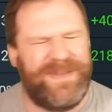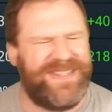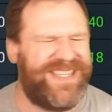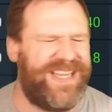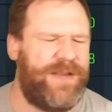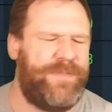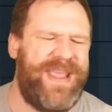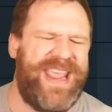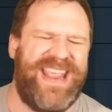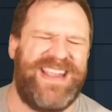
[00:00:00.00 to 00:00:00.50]
He's
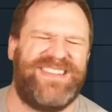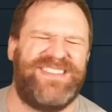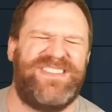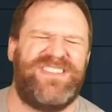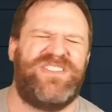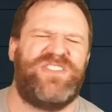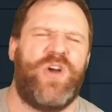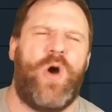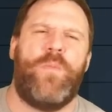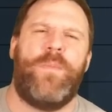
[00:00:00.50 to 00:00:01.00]
gonna be
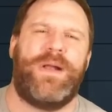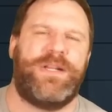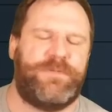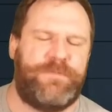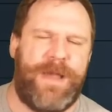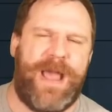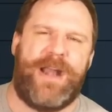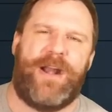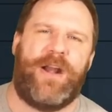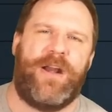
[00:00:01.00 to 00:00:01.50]
so much
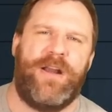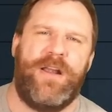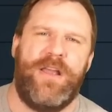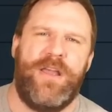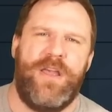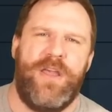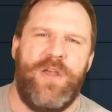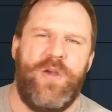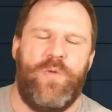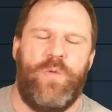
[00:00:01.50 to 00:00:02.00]
better
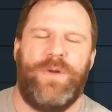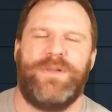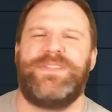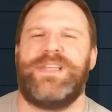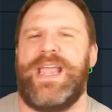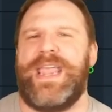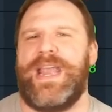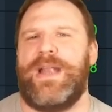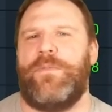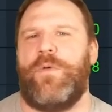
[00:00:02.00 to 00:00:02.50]
once
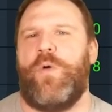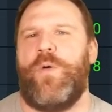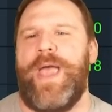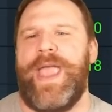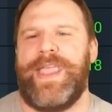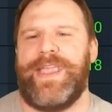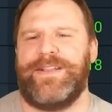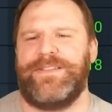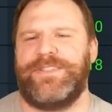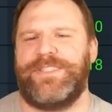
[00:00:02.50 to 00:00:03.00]
I get him
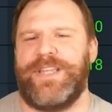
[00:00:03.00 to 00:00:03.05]
awakened.